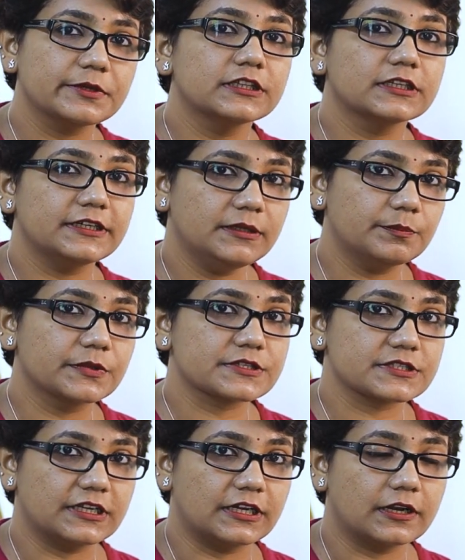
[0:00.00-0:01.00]
in the deeper
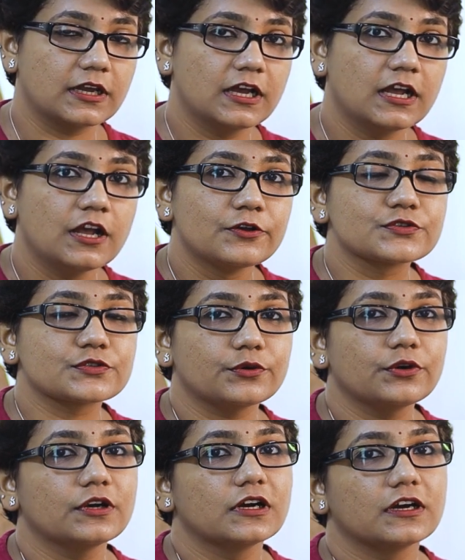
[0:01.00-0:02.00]
skin.
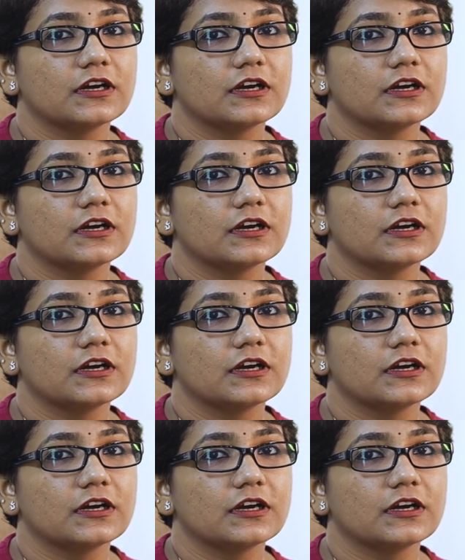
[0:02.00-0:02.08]
So